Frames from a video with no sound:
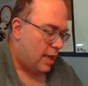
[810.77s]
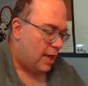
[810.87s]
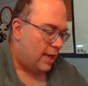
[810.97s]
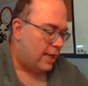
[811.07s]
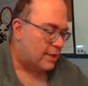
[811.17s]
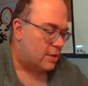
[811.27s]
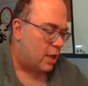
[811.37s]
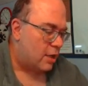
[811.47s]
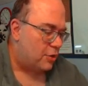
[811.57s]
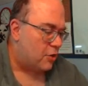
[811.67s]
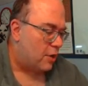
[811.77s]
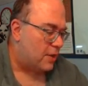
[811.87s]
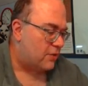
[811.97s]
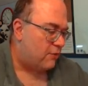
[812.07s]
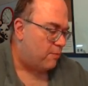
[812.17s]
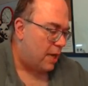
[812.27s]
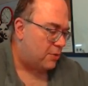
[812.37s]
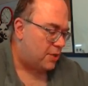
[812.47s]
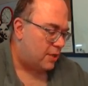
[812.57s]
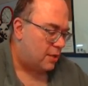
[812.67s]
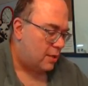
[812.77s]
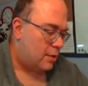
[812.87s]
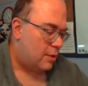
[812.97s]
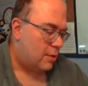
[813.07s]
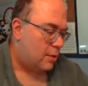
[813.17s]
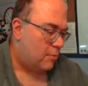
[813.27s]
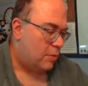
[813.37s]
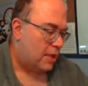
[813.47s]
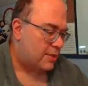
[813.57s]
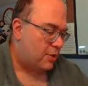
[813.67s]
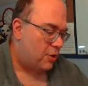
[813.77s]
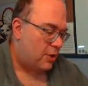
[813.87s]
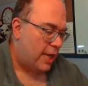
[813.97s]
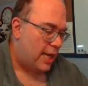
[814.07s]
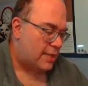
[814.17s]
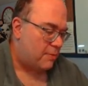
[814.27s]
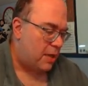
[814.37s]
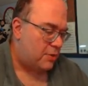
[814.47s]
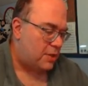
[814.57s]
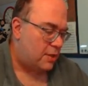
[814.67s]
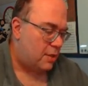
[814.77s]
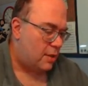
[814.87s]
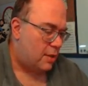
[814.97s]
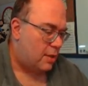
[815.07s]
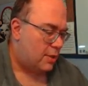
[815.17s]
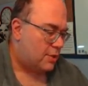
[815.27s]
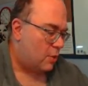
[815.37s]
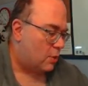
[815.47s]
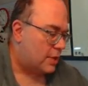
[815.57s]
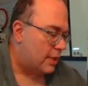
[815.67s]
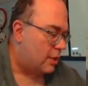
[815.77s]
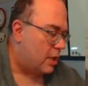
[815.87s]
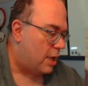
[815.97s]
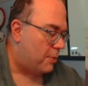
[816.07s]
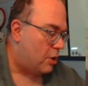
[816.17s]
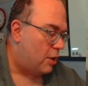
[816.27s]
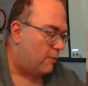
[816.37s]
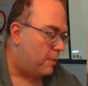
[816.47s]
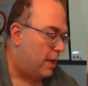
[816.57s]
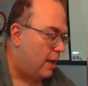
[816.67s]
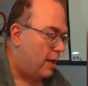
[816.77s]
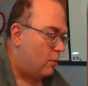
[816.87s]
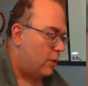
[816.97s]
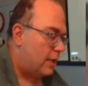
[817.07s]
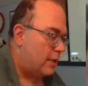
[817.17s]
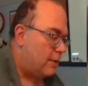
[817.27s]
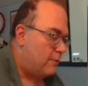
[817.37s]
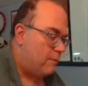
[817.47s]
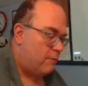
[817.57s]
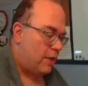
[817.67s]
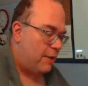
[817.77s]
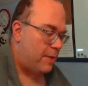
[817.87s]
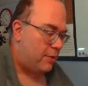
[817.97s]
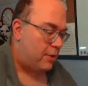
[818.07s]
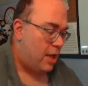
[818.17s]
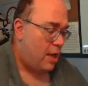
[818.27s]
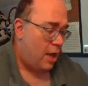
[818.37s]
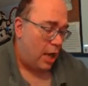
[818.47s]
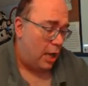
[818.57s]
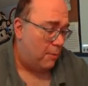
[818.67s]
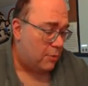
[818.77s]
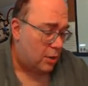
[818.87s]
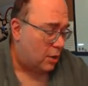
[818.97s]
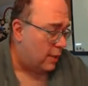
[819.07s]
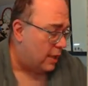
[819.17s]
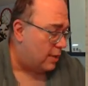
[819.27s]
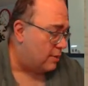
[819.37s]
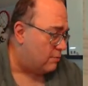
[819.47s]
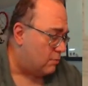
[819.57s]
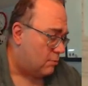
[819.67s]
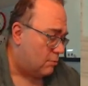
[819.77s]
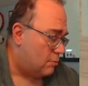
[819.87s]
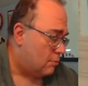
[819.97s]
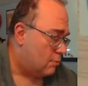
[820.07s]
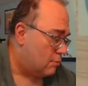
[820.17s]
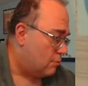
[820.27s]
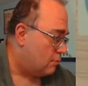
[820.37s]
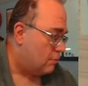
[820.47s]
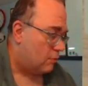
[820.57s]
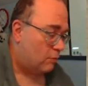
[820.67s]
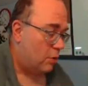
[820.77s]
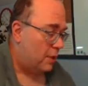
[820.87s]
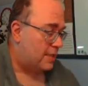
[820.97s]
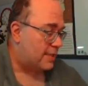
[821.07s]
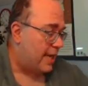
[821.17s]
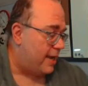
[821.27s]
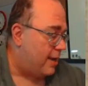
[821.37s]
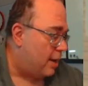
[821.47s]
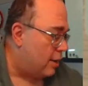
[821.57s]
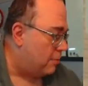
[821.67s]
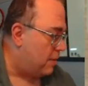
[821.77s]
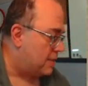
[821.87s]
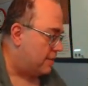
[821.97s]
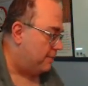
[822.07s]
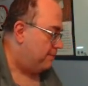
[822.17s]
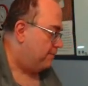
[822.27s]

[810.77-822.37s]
Uh, it's not going to draw this mountain because it already has a mountain. So we'll take the cop card from there and we'll get the five mountain. I'm going to go ahead and ruin its day. I'm going to bust it.